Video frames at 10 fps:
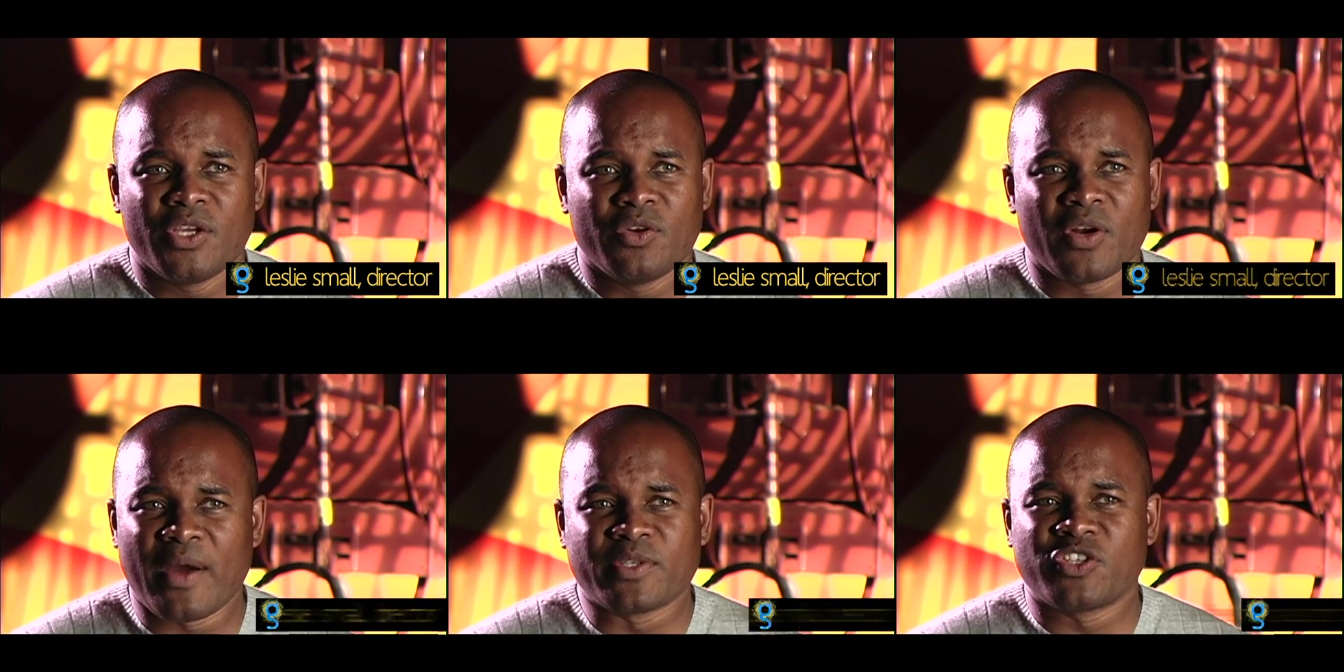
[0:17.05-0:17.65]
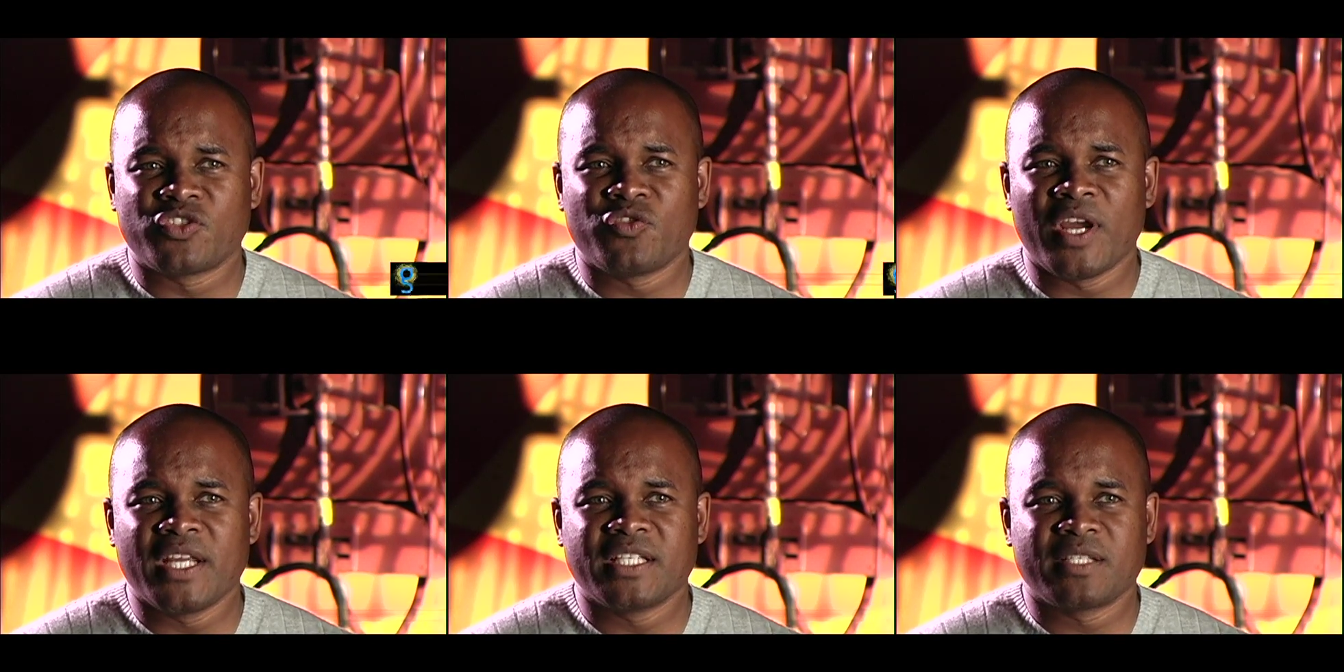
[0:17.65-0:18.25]
you know, that was a
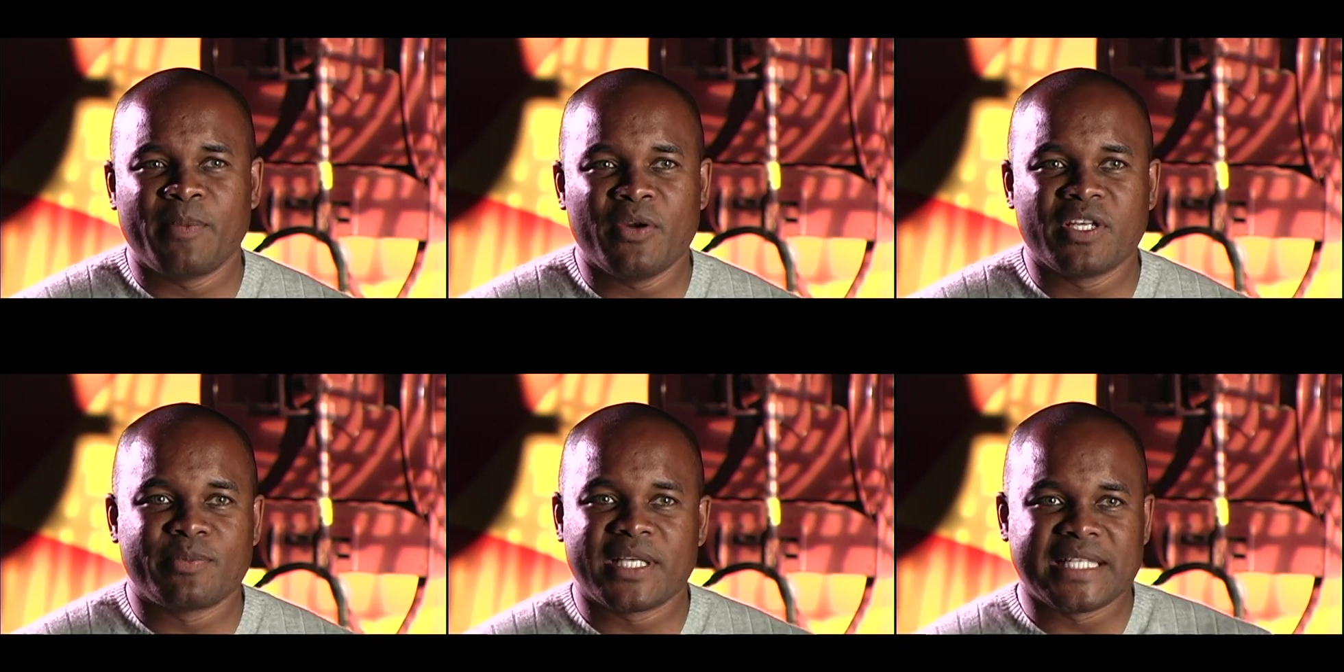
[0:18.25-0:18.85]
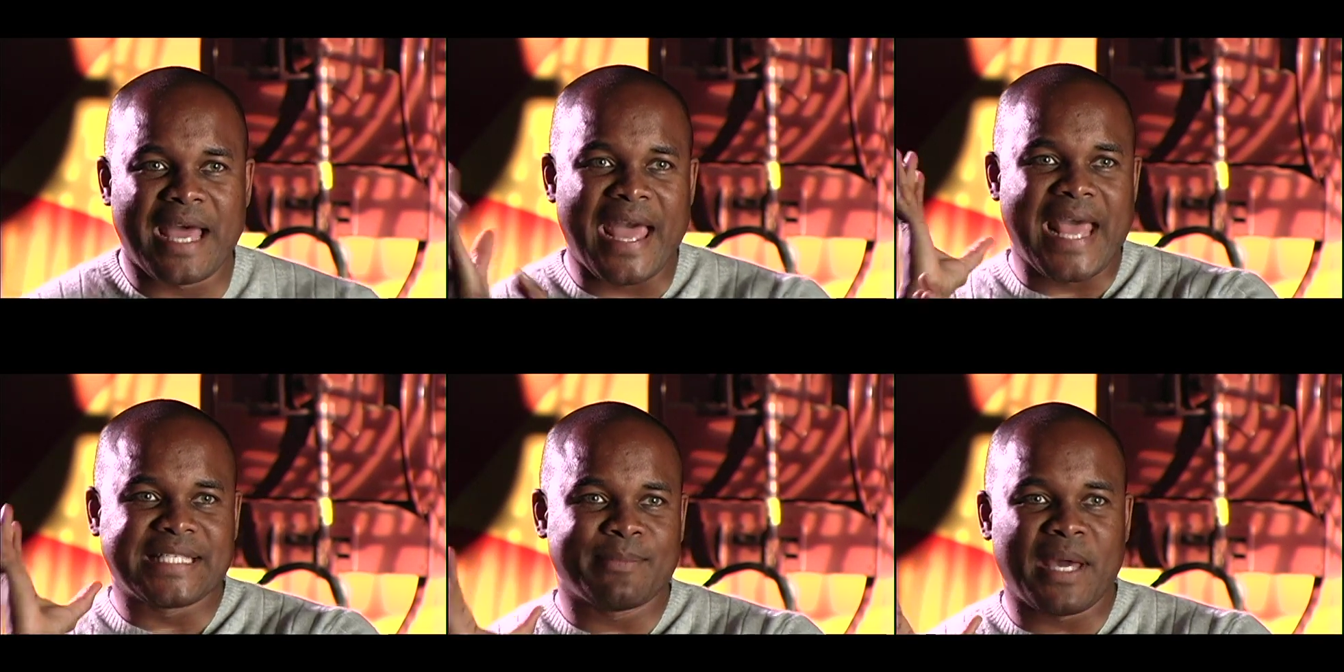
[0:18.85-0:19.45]
strange experience because now I
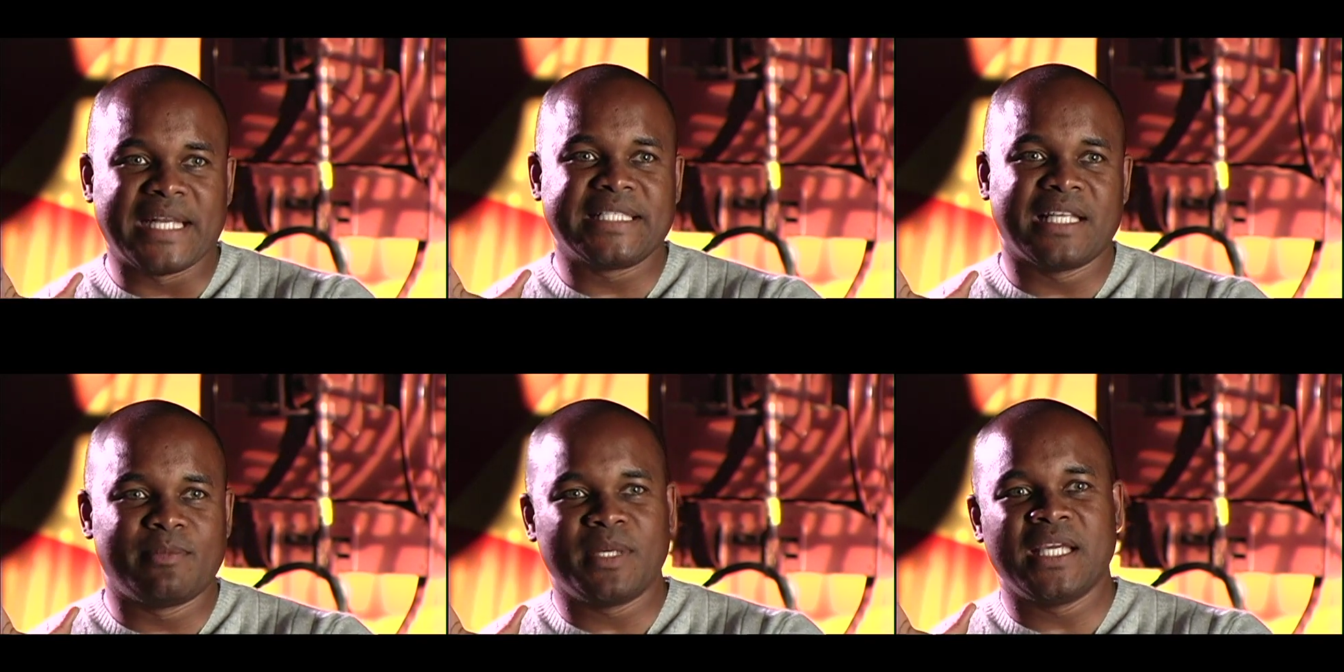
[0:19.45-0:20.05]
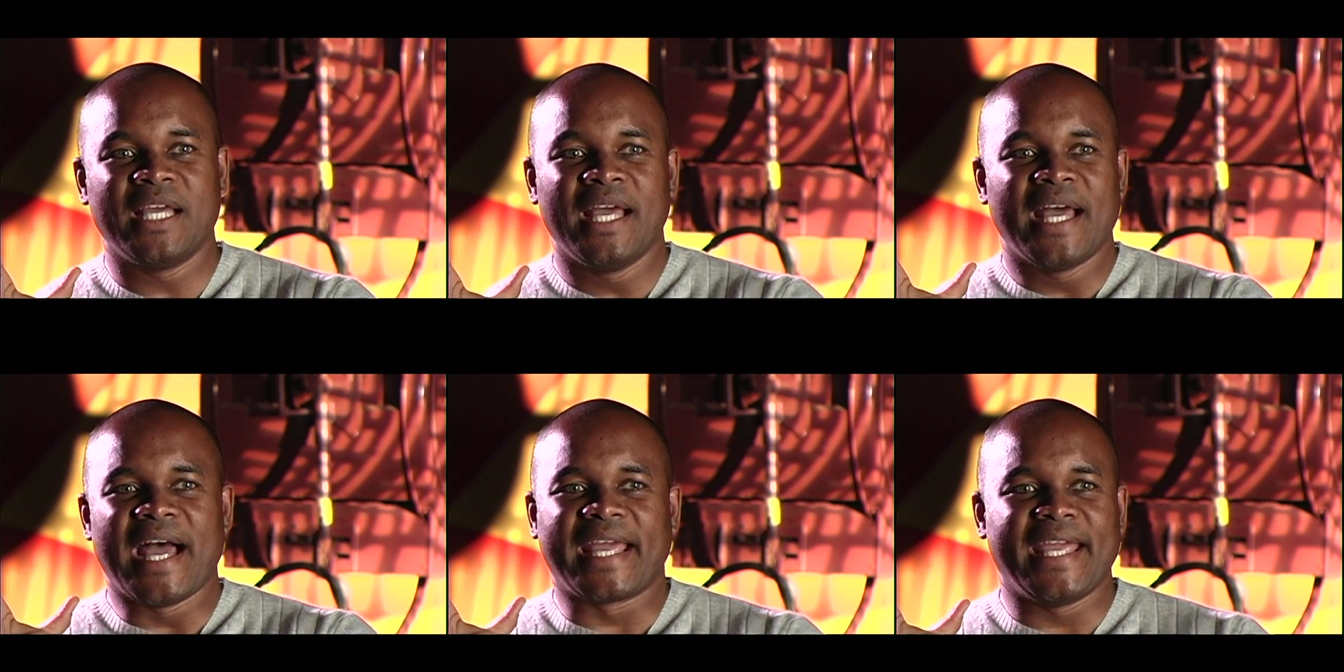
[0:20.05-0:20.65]
had somebody telling me
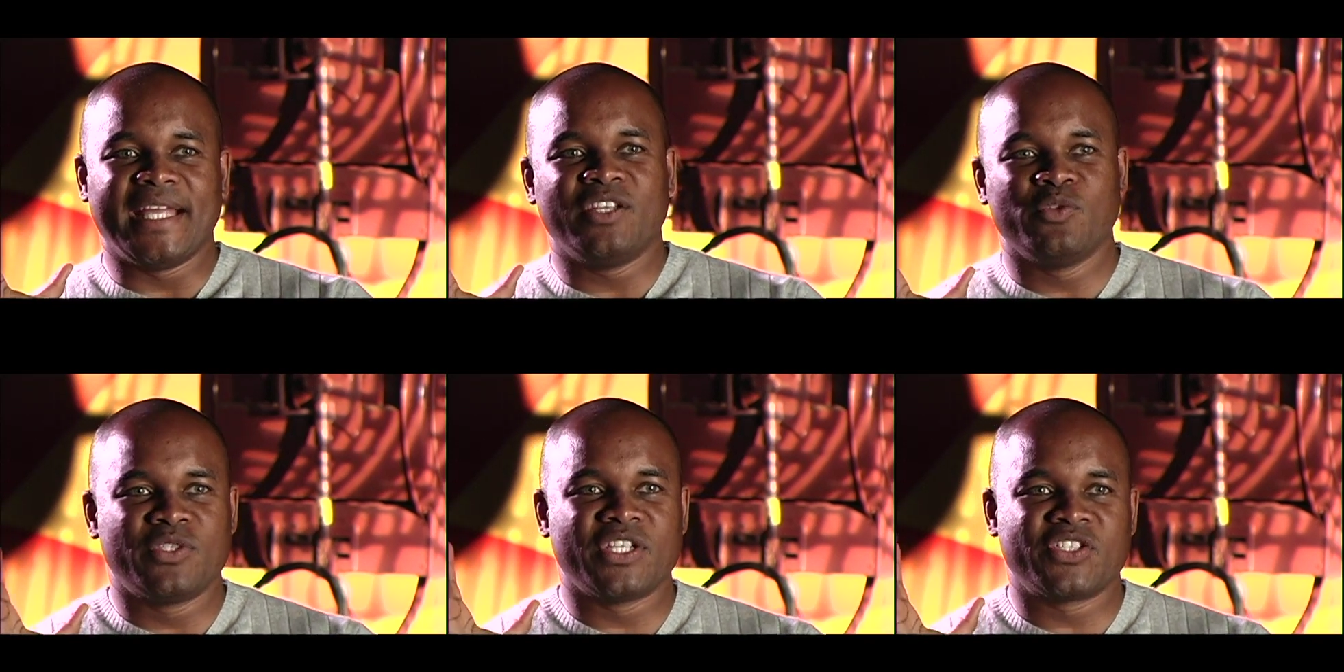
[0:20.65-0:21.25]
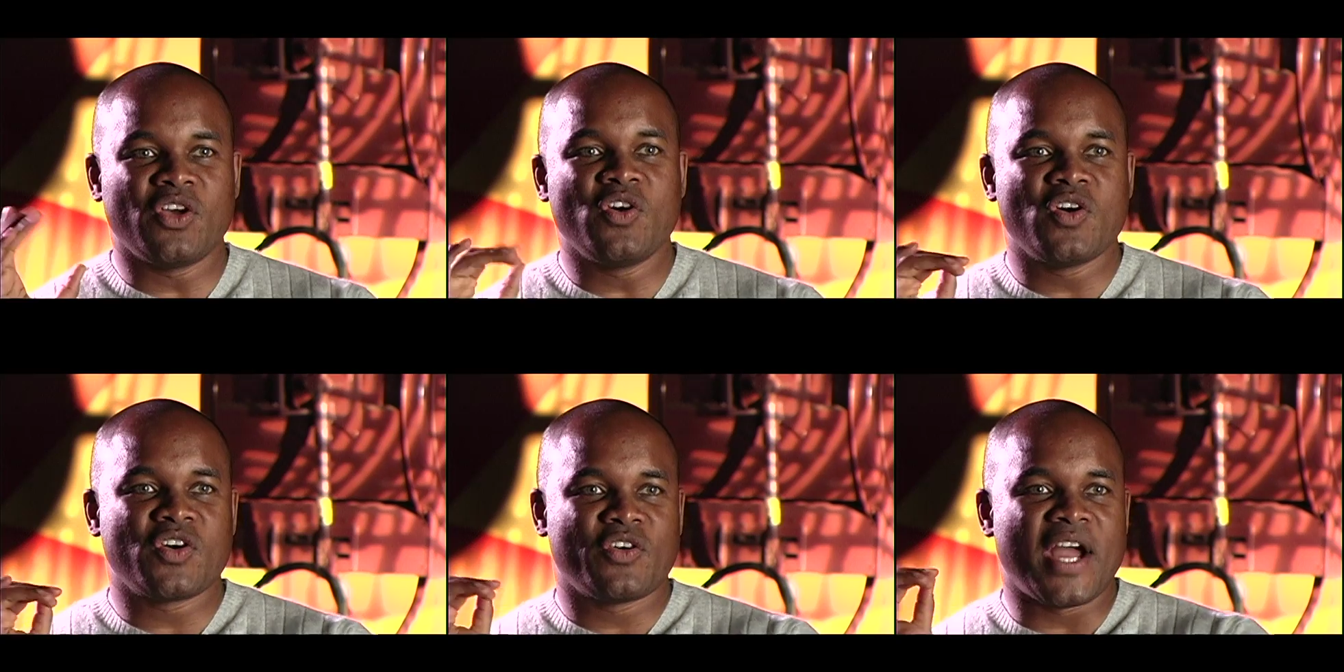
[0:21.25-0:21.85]
I can't use this
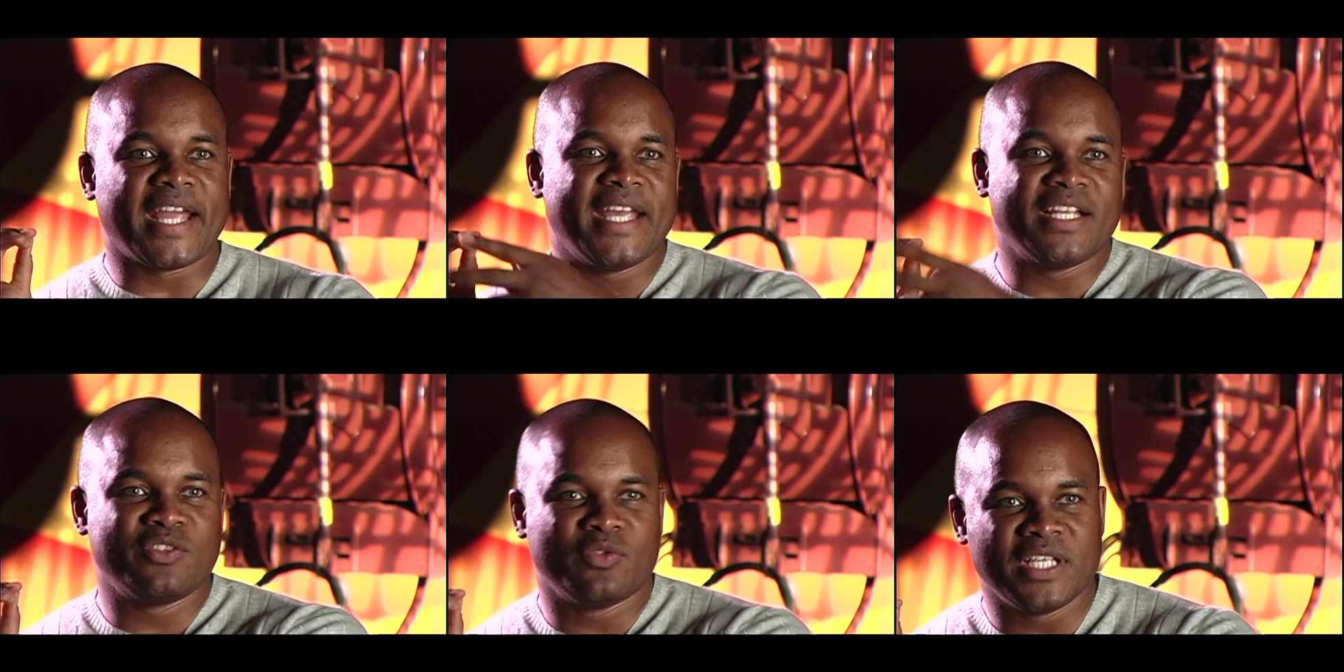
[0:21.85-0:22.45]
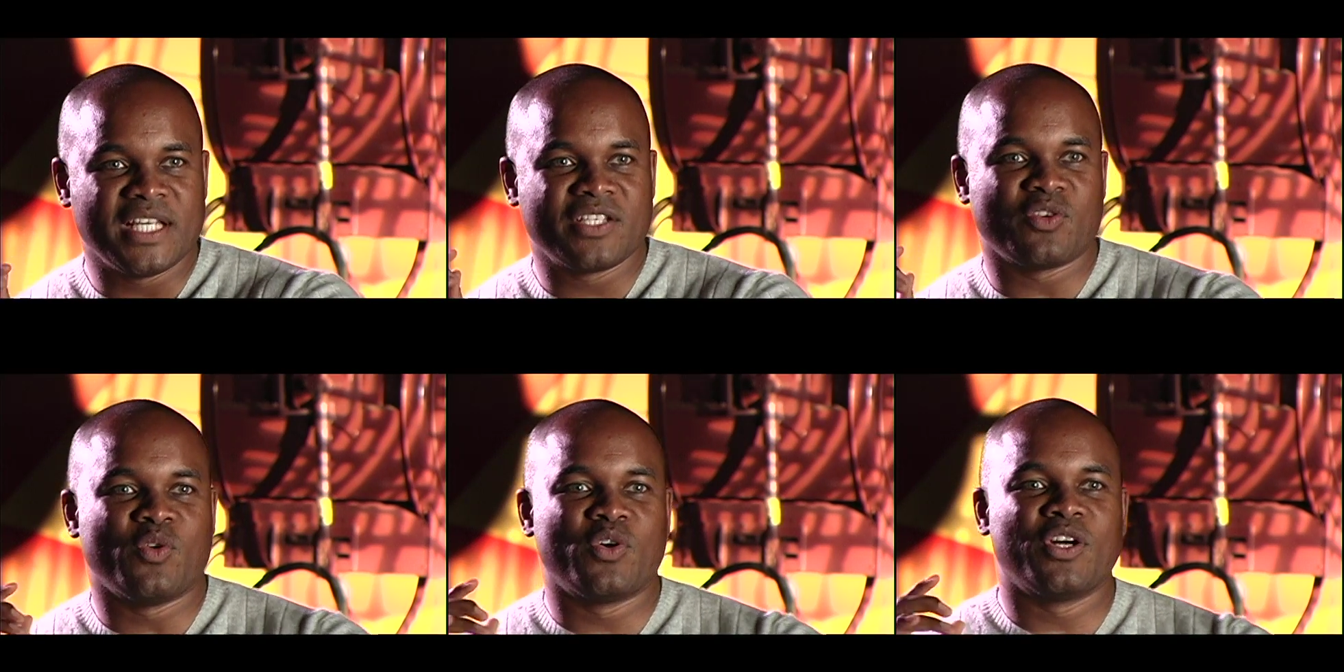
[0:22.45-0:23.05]
song or I can't do this
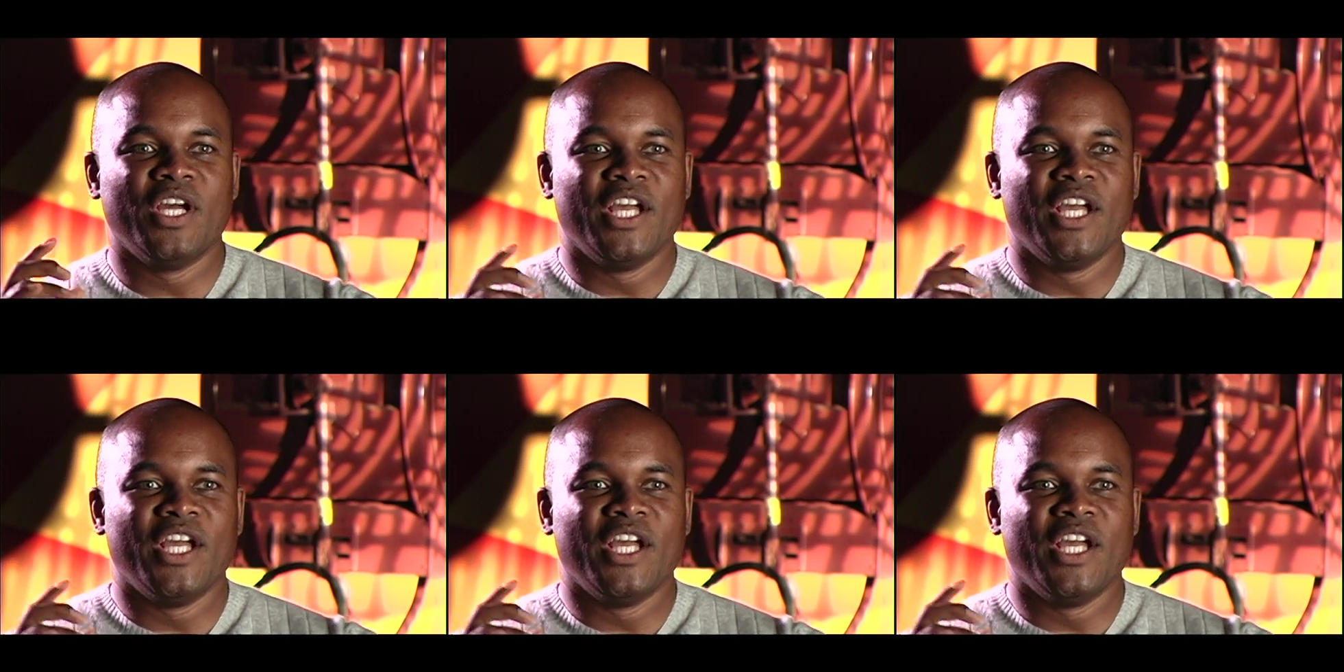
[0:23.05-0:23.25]
or,